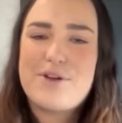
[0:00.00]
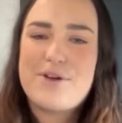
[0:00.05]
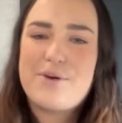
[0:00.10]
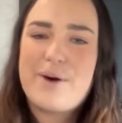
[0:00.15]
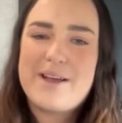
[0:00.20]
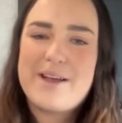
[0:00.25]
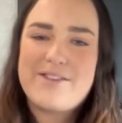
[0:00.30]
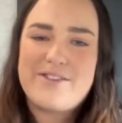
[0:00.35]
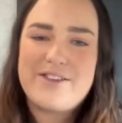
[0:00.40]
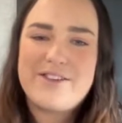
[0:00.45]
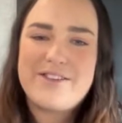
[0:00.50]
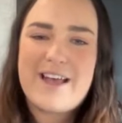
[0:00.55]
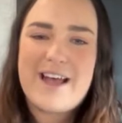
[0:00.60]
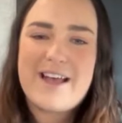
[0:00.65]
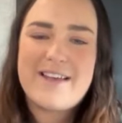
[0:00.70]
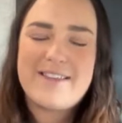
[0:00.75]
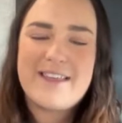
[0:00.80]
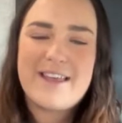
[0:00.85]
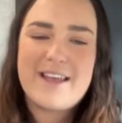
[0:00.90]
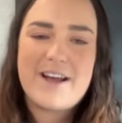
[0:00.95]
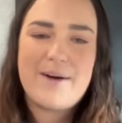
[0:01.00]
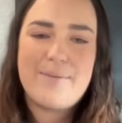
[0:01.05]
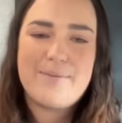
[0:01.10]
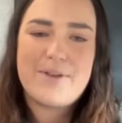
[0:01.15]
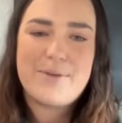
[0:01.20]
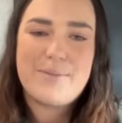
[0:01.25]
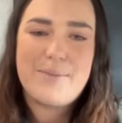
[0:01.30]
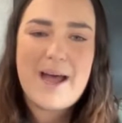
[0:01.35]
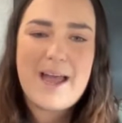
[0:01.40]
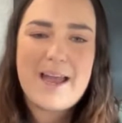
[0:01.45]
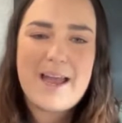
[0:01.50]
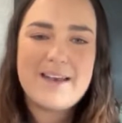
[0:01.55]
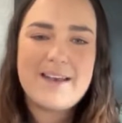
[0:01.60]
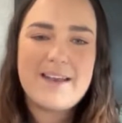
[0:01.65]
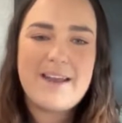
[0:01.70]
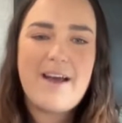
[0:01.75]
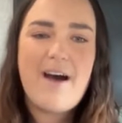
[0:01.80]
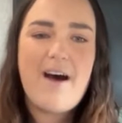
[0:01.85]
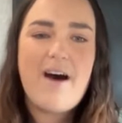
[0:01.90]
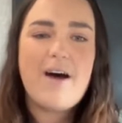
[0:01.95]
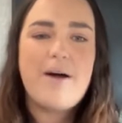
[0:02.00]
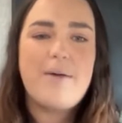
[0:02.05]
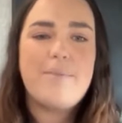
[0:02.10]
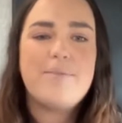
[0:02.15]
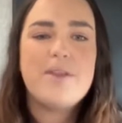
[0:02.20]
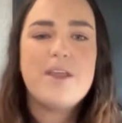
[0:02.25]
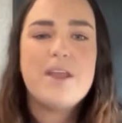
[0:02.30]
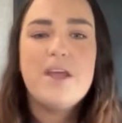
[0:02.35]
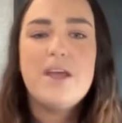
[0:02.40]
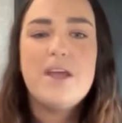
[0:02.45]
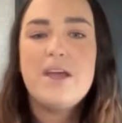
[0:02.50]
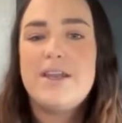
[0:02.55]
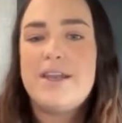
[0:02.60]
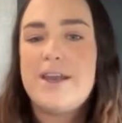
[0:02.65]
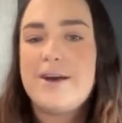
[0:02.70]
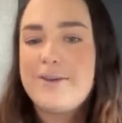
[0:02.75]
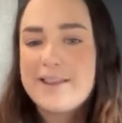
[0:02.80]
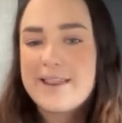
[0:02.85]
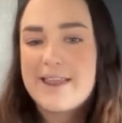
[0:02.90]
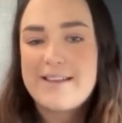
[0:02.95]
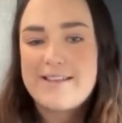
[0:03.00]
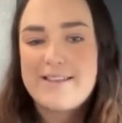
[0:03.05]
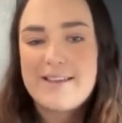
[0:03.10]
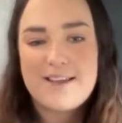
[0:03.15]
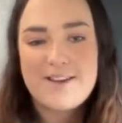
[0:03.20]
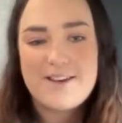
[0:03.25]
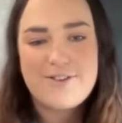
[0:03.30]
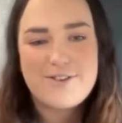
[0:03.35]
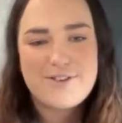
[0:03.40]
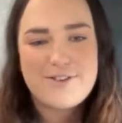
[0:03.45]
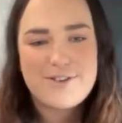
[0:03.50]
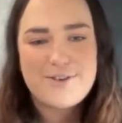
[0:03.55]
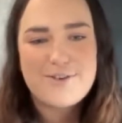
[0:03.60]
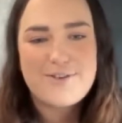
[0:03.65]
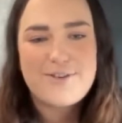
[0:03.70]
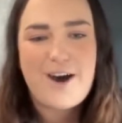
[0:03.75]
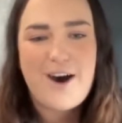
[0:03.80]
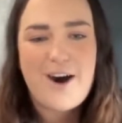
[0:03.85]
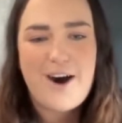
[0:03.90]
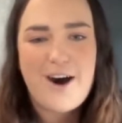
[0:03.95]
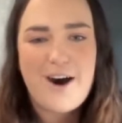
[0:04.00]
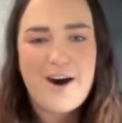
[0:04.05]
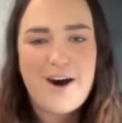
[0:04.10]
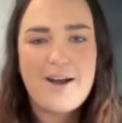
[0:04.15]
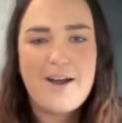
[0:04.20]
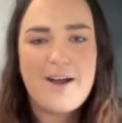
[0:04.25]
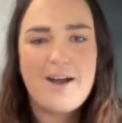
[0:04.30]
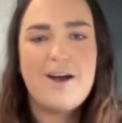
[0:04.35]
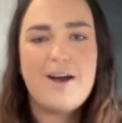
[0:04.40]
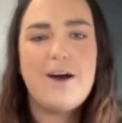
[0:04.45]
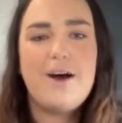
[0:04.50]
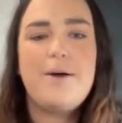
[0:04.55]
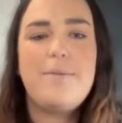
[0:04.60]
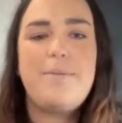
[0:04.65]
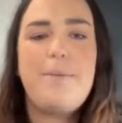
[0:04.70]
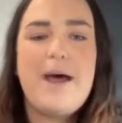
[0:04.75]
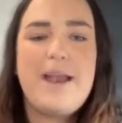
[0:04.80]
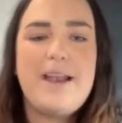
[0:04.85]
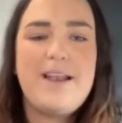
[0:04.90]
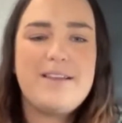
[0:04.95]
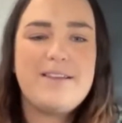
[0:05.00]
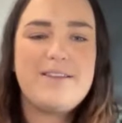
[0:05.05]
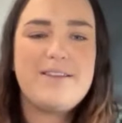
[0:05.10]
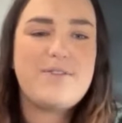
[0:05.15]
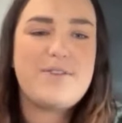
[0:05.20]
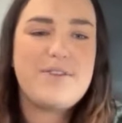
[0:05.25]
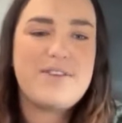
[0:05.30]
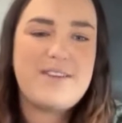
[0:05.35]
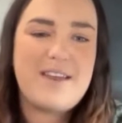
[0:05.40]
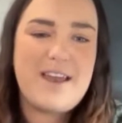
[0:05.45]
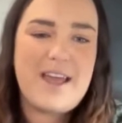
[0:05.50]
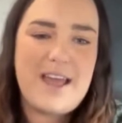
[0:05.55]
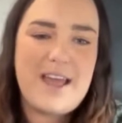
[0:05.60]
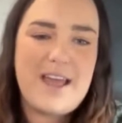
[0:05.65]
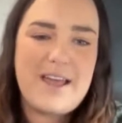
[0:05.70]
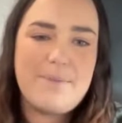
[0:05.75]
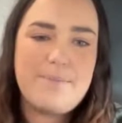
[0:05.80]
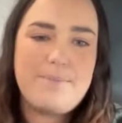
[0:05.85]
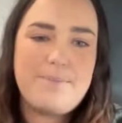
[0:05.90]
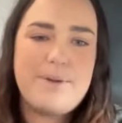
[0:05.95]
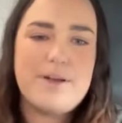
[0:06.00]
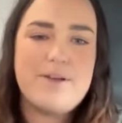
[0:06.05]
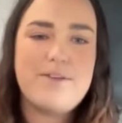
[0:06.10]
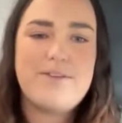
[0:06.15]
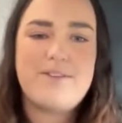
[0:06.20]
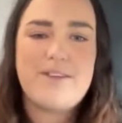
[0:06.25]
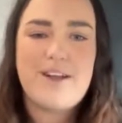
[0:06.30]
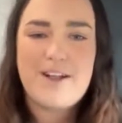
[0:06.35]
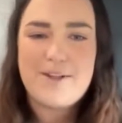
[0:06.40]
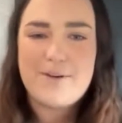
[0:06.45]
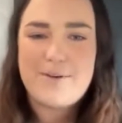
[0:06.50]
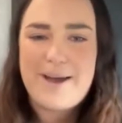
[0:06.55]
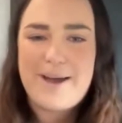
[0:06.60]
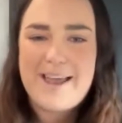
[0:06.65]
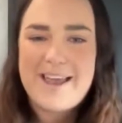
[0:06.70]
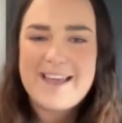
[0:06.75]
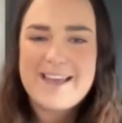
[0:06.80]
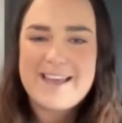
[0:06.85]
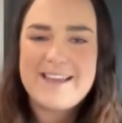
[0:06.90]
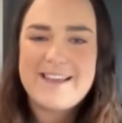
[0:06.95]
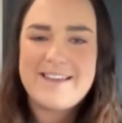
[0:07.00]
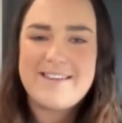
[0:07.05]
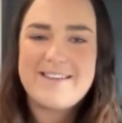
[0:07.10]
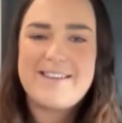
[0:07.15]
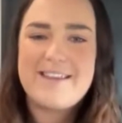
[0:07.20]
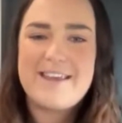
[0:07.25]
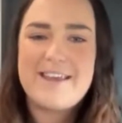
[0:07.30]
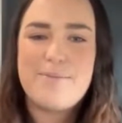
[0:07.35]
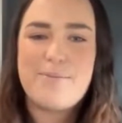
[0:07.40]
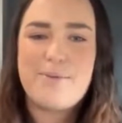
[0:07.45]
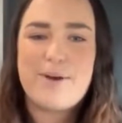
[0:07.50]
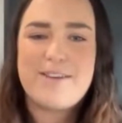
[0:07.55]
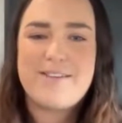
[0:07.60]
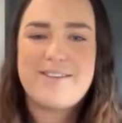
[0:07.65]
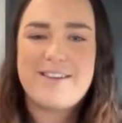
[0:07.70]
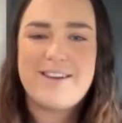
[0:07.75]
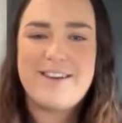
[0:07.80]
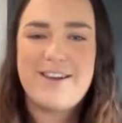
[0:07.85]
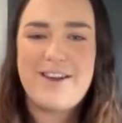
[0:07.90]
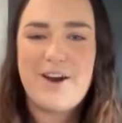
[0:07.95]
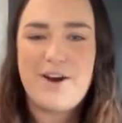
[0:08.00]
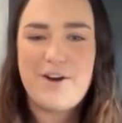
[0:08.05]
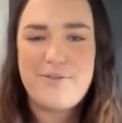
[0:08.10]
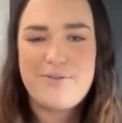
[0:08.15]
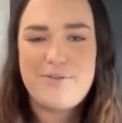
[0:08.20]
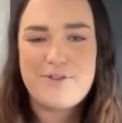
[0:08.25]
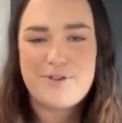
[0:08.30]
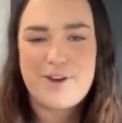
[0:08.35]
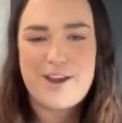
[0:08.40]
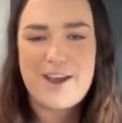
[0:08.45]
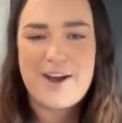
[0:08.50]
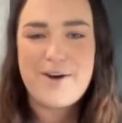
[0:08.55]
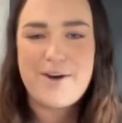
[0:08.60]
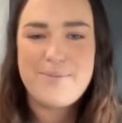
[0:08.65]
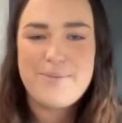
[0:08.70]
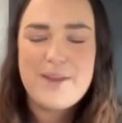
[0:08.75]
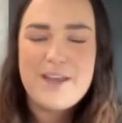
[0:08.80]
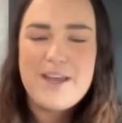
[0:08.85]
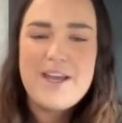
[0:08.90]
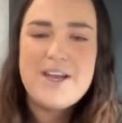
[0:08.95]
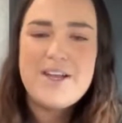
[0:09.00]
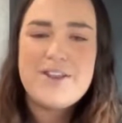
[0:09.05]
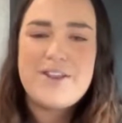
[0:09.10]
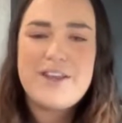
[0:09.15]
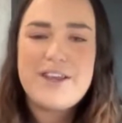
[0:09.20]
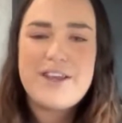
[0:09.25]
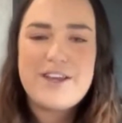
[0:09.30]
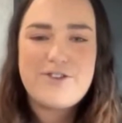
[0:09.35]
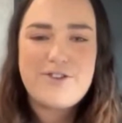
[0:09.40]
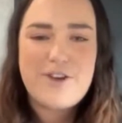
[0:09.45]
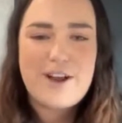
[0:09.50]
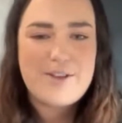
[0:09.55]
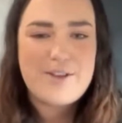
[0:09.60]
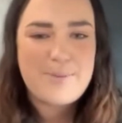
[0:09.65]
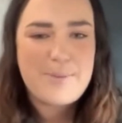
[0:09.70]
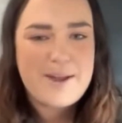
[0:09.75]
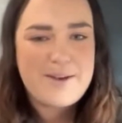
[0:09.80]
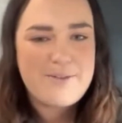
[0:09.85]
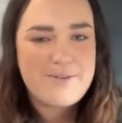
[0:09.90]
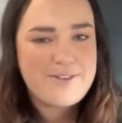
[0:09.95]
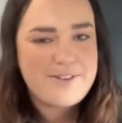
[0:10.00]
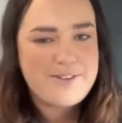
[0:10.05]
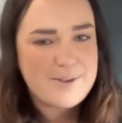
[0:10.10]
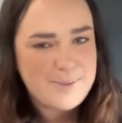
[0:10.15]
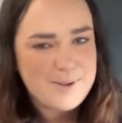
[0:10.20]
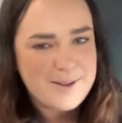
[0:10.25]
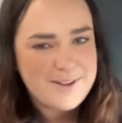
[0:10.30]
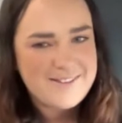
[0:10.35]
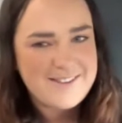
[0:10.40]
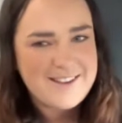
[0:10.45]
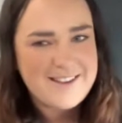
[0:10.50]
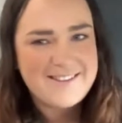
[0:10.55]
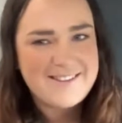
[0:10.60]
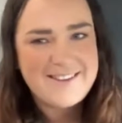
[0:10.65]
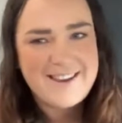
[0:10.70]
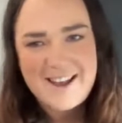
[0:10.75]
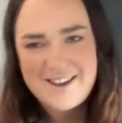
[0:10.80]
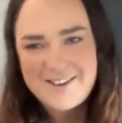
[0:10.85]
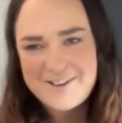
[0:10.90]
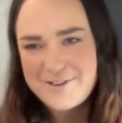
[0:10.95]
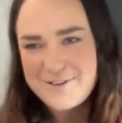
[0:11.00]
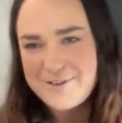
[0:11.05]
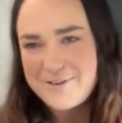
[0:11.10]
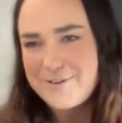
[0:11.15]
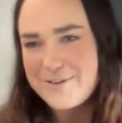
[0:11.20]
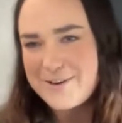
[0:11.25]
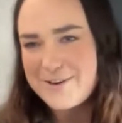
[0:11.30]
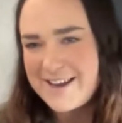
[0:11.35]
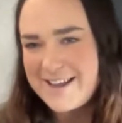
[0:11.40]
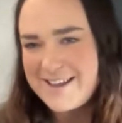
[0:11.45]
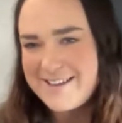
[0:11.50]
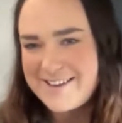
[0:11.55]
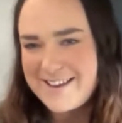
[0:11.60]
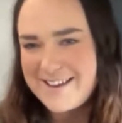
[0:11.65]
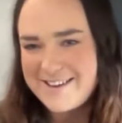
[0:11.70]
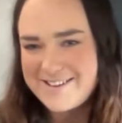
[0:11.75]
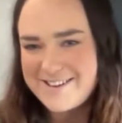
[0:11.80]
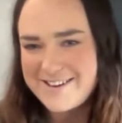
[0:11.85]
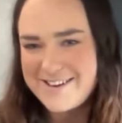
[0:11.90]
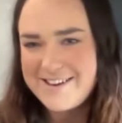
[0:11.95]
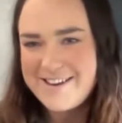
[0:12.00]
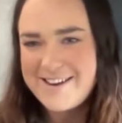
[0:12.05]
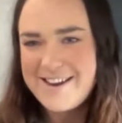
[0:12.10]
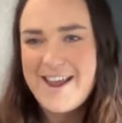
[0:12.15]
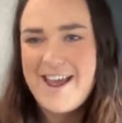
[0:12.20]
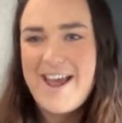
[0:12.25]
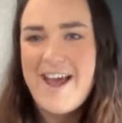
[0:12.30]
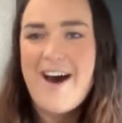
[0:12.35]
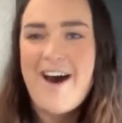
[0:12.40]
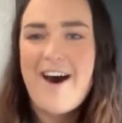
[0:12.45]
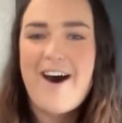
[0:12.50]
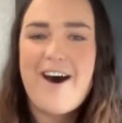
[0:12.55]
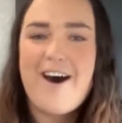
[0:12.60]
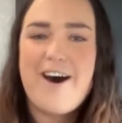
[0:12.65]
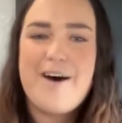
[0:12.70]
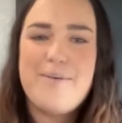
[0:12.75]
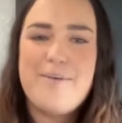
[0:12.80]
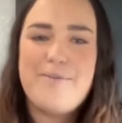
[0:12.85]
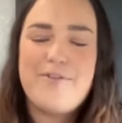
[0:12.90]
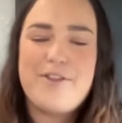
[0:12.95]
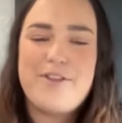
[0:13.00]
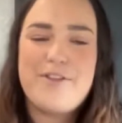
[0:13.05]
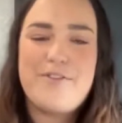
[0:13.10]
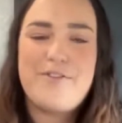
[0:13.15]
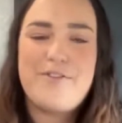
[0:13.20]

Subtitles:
questions as they come to mind. Now I'd like to introduce our panelists for today. Bill Soloway is the president of TRIO, the Transplant Recipients International Organization, for the